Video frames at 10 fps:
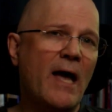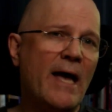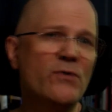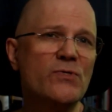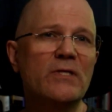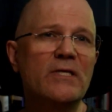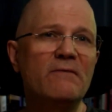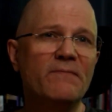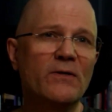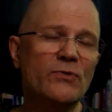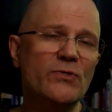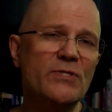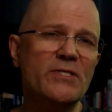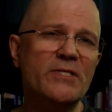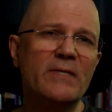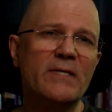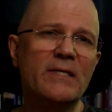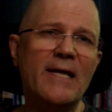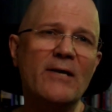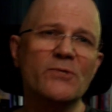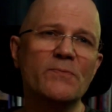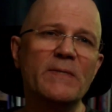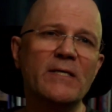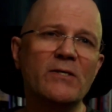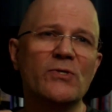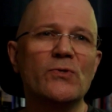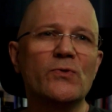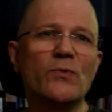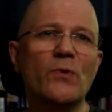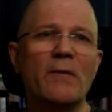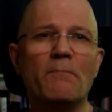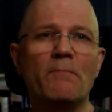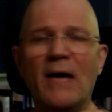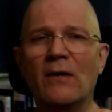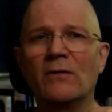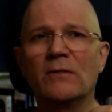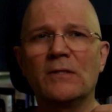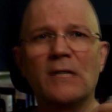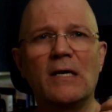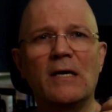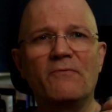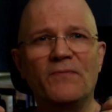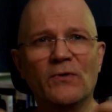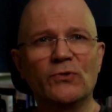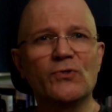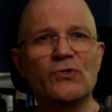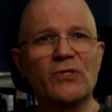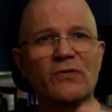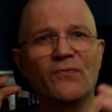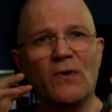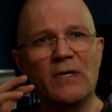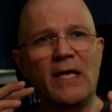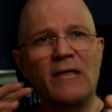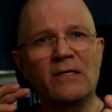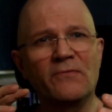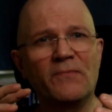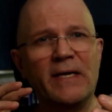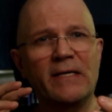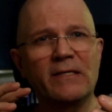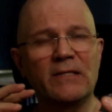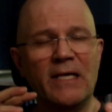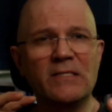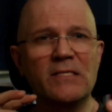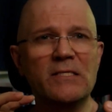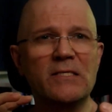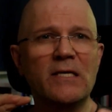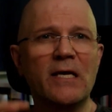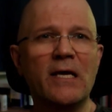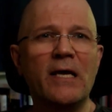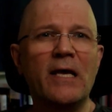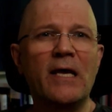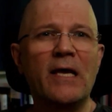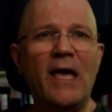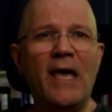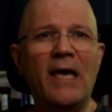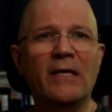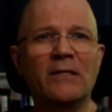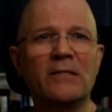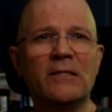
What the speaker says: I use a leaf filter system that allows me to mount filters to the front end of my lenses, and